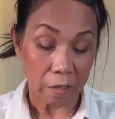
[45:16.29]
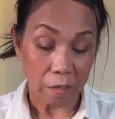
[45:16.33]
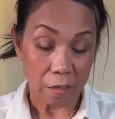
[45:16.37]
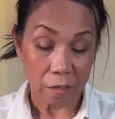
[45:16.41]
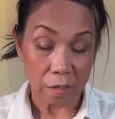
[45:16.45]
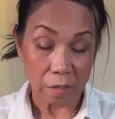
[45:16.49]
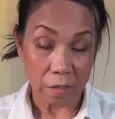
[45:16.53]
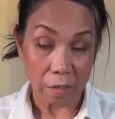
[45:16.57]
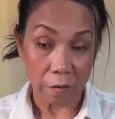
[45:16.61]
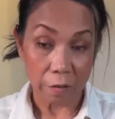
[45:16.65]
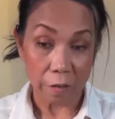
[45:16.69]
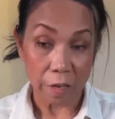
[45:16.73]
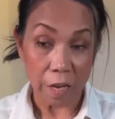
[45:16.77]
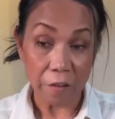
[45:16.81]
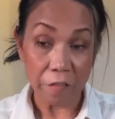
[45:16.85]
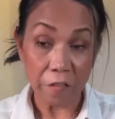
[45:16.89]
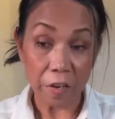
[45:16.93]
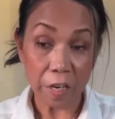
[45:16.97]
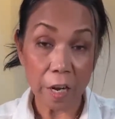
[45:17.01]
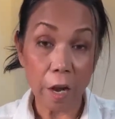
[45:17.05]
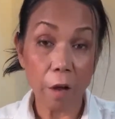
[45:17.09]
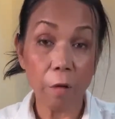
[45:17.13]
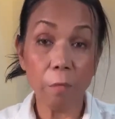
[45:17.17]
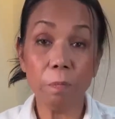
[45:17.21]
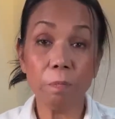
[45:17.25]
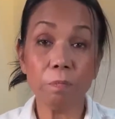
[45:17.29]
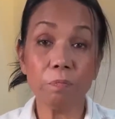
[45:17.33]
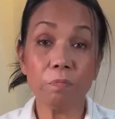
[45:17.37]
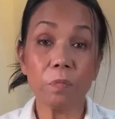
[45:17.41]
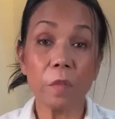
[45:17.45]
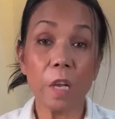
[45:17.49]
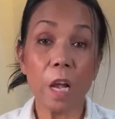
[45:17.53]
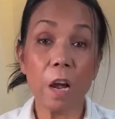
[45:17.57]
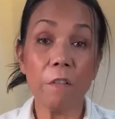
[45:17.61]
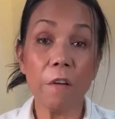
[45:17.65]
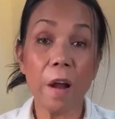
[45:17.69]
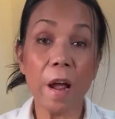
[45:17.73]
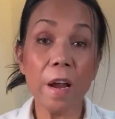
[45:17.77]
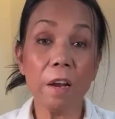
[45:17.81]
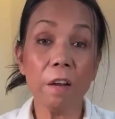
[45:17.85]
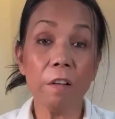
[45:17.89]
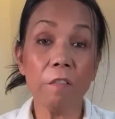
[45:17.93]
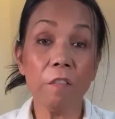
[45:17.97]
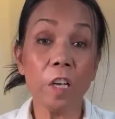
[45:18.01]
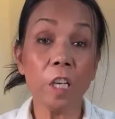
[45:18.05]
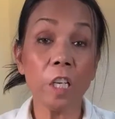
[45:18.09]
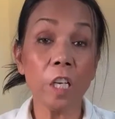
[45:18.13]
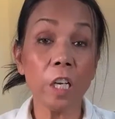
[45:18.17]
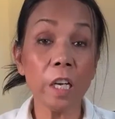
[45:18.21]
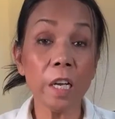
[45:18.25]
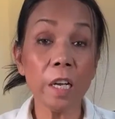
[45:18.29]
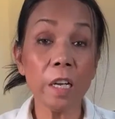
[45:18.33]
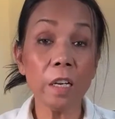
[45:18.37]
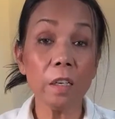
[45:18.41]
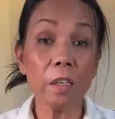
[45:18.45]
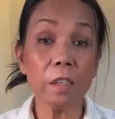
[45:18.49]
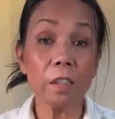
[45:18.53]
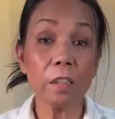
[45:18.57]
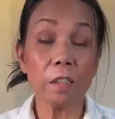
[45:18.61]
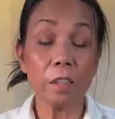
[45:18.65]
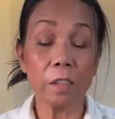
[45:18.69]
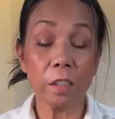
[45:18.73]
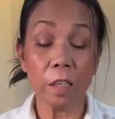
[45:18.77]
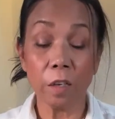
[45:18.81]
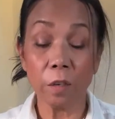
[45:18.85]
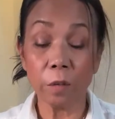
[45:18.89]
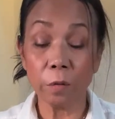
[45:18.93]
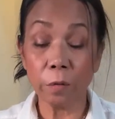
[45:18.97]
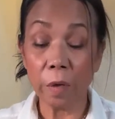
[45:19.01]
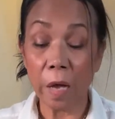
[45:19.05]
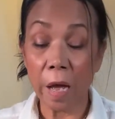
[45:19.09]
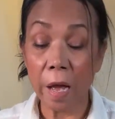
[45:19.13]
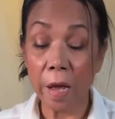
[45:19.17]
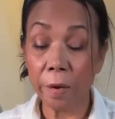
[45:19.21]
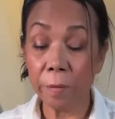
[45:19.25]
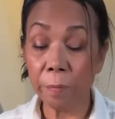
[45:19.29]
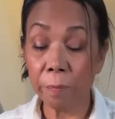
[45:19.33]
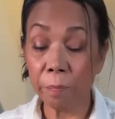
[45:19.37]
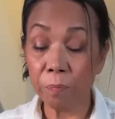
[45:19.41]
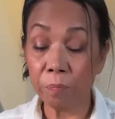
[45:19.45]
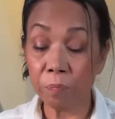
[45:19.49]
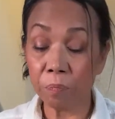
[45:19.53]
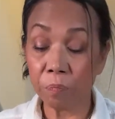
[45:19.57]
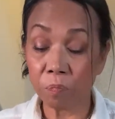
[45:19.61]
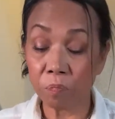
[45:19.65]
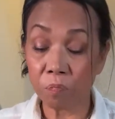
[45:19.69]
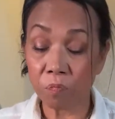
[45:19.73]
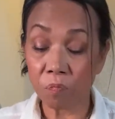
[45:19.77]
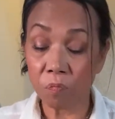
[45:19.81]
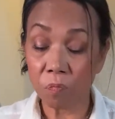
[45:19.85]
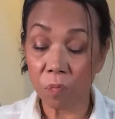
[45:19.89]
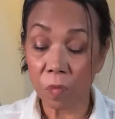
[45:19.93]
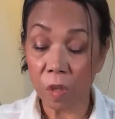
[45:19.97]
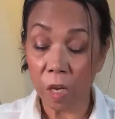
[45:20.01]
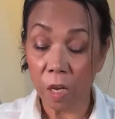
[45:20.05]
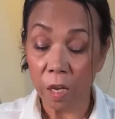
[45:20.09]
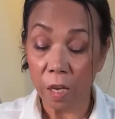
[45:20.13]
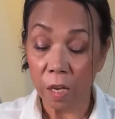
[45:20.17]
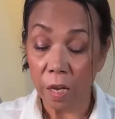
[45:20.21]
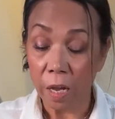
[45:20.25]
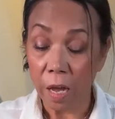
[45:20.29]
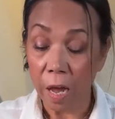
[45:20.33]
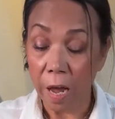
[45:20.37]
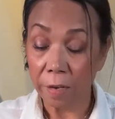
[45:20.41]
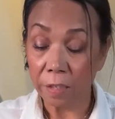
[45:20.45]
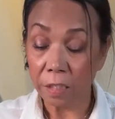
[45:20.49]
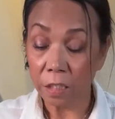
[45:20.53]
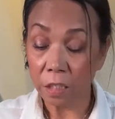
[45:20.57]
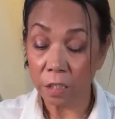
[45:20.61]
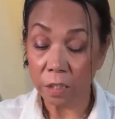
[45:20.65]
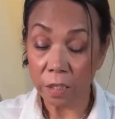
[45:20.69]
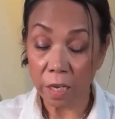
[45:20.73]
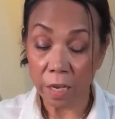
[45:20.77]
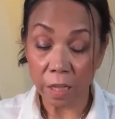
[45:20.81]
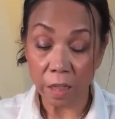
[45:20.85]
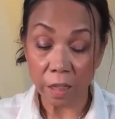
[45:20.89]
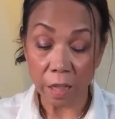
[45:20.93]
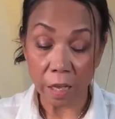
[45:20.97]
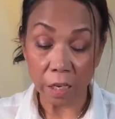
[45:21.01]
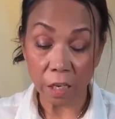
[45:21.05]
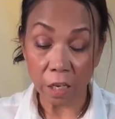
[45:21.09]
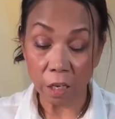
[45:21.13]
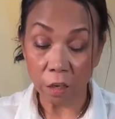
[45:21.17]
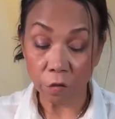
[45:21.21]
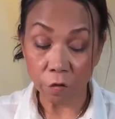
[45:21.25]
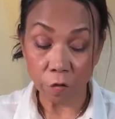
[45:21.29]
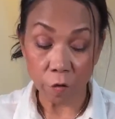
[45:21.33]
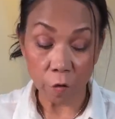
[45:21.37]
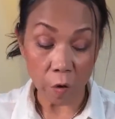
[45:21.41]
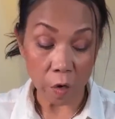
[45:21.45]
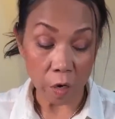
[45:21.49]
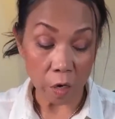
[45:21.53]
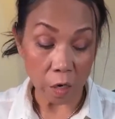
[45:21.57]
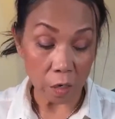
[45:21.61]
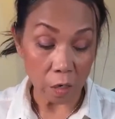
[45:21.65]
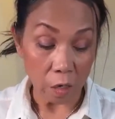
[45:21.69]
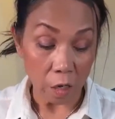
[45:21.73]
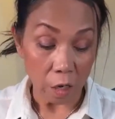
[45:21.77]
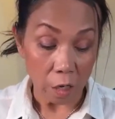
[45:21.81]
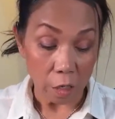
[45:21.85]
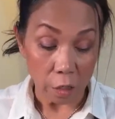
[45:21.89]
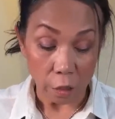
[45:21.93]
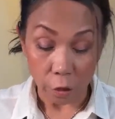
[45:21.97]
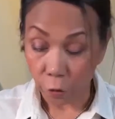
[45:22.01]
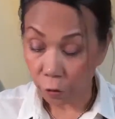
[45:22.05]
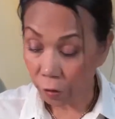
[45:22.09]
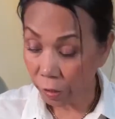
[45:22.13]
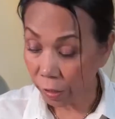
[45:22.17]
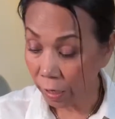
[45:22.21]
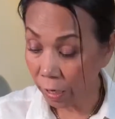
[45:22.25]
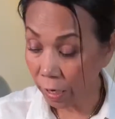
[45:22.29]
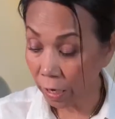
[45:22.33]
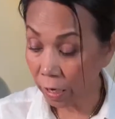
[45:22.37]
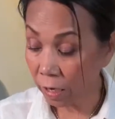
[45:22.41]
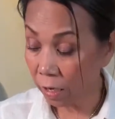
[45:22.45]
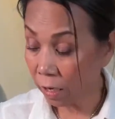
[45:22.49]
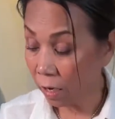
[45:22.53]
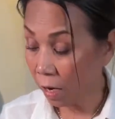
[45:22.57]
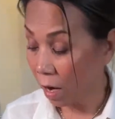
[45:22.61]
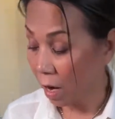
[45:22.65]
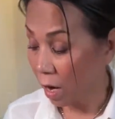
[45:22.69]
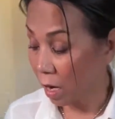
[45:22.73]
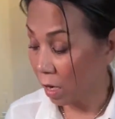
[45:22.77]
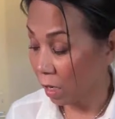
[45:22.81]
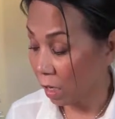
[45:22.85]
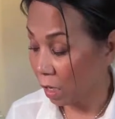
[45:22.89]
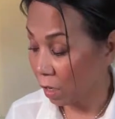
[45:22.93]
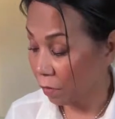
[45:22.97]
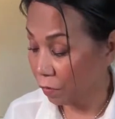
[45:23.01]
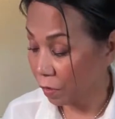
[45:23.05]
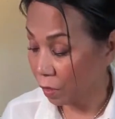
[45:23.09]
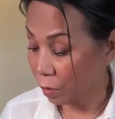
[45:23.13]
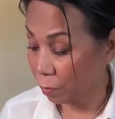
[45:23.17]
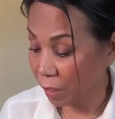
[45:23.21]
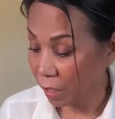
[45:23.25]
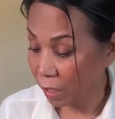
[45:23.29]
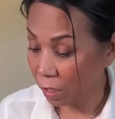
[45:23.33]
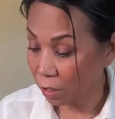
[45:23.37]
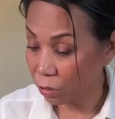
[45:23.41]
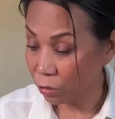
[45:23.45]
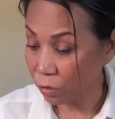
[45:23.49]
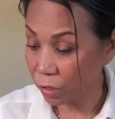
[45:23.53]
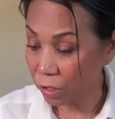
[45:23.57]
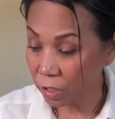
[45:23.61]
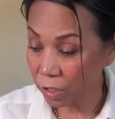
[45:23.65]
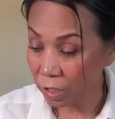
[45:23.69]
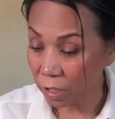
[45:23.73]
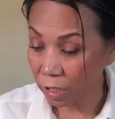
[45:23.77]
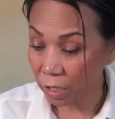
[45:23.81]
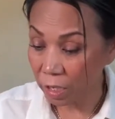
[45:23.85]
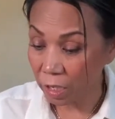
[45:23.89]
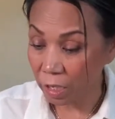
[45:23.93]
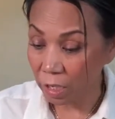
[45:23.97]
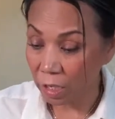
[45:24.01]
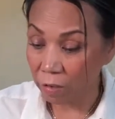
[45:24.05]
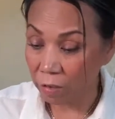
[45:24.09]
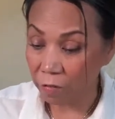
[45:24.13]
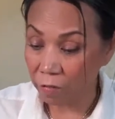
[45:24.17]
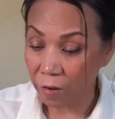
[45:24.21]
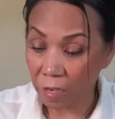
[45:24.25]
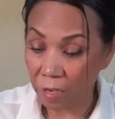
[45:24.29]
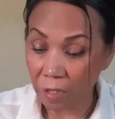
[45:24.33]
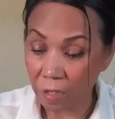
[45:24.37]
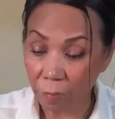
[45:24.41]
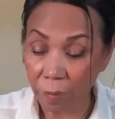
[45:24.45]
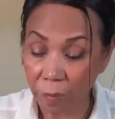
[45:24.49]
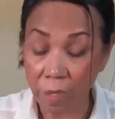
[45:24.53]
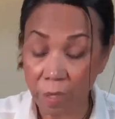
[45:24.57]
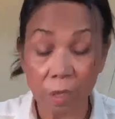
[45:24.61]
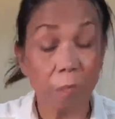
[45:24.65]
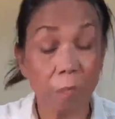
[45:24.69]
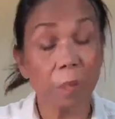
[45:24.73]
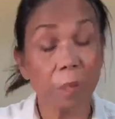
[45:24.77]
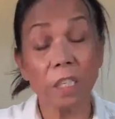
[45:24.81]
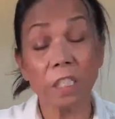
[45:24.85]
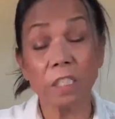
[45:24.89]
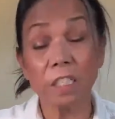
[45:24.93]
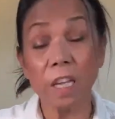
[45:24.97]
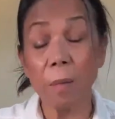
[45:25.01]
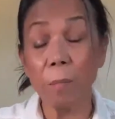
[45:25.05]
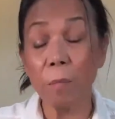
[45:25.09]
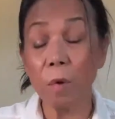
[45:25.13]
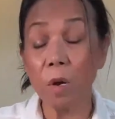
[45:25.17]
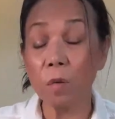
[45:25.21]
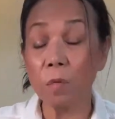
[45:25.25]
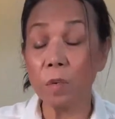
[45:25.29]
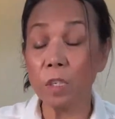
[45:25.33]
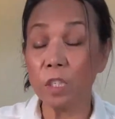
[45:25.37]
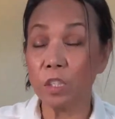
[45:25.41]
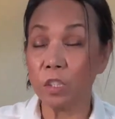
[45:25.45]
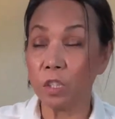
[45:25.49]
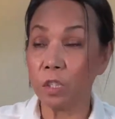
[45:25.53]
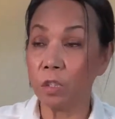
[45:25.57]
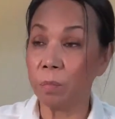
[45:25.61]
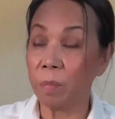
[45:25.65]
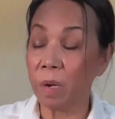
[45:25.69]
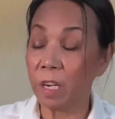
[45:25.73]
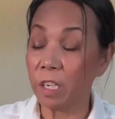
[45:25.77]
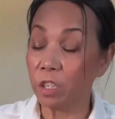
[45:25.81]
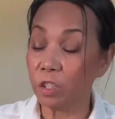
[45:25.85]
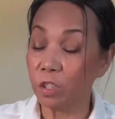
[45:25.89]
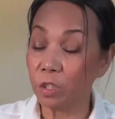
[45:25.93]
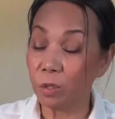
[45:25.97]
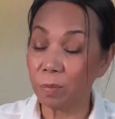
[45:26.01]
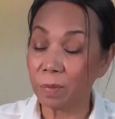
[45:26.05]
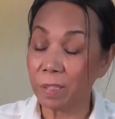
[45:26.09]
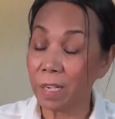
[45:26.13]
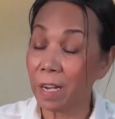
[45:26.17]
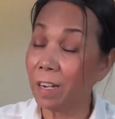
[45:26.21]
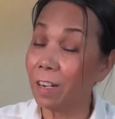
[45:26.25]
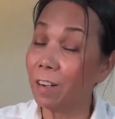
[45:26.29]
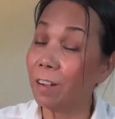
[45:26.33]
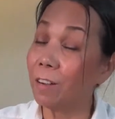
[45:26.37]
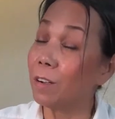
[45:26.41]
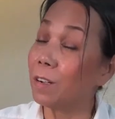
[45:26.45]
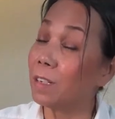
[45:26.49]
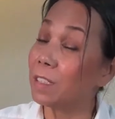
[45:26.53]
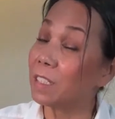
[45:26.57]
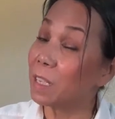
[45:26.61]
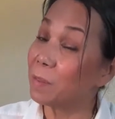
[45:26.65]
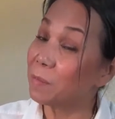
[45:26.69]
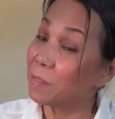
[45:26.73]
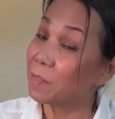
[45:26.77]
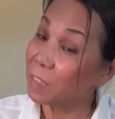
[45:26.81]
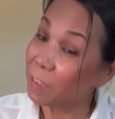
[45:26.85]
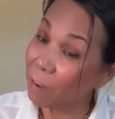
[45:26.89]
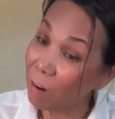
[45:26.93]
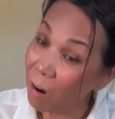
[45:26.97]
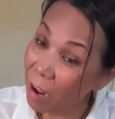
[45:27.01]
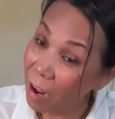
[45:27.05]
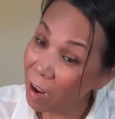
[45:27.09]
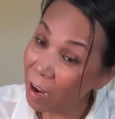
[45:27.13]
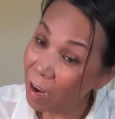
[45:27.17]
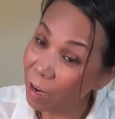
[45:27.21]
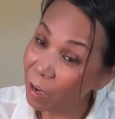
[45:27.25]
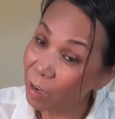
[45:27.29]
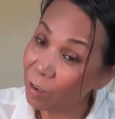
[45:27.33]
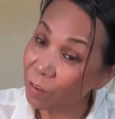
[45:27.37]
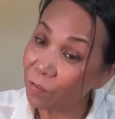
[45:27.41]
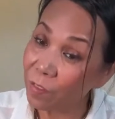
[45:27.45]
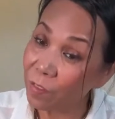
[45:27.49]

So there we go. All right, we're good. So I just say thank you for tuning in. And if you be interested in your recipe, please jump over to my YouTube channel and subscribe.